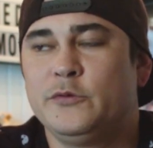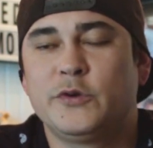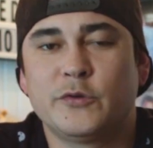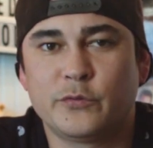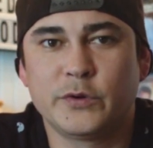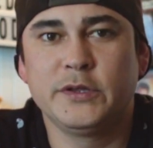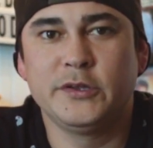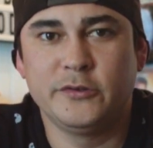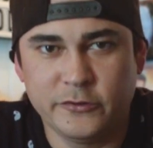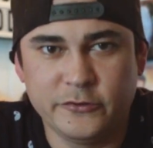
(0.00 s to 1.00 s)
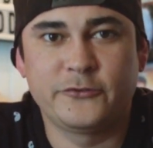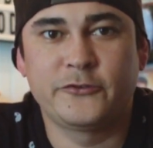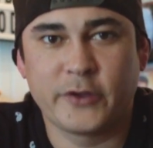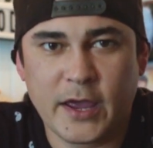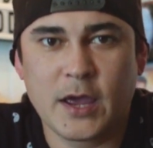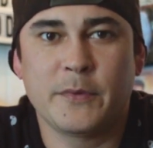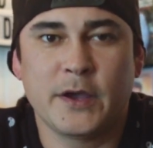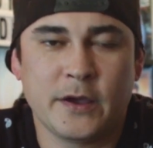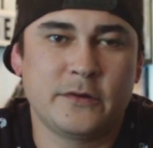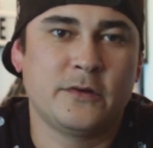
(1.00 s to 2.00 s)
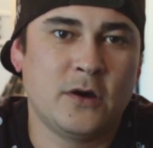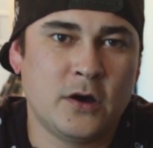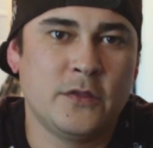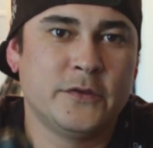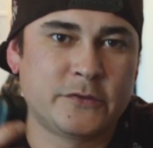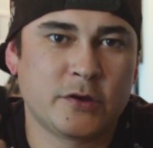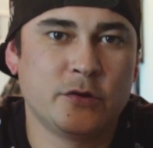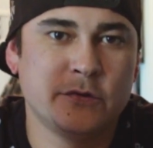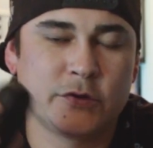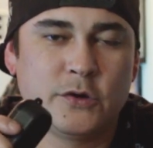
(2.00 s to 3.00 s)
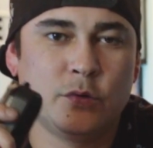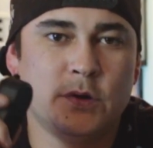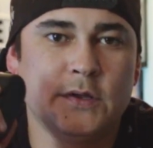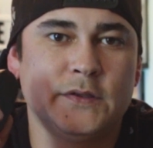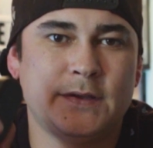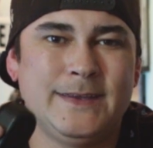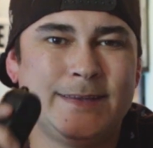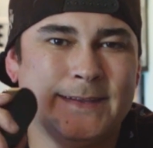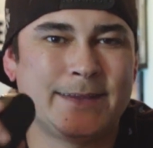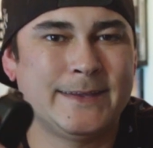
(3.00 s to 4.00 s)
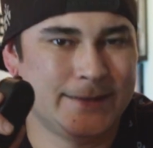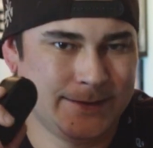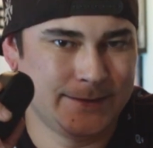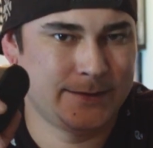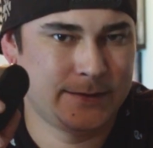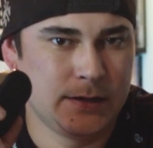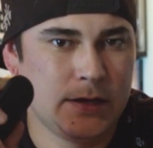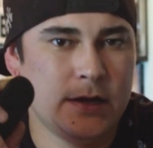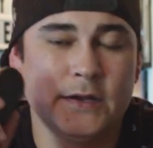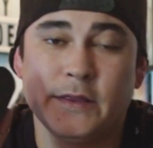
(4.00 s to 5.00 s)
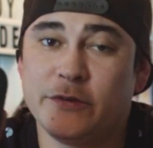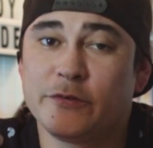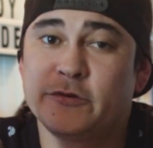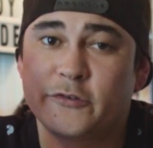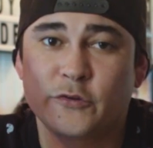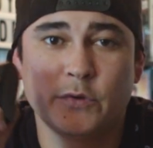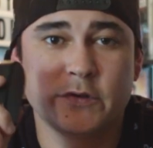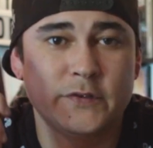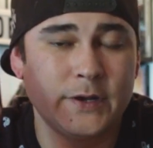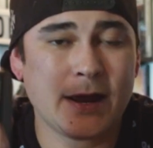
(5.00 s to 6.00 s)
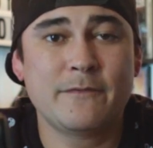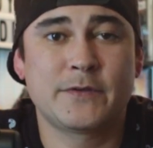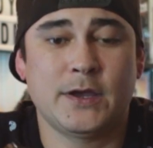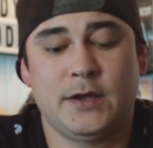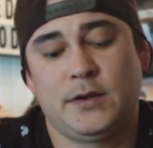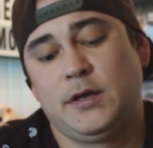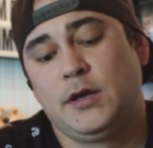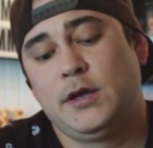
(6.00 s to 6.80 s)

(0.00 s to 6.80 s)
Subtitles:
you can really jam out on the Tozo T10s. Now, these are just the ones that I've got.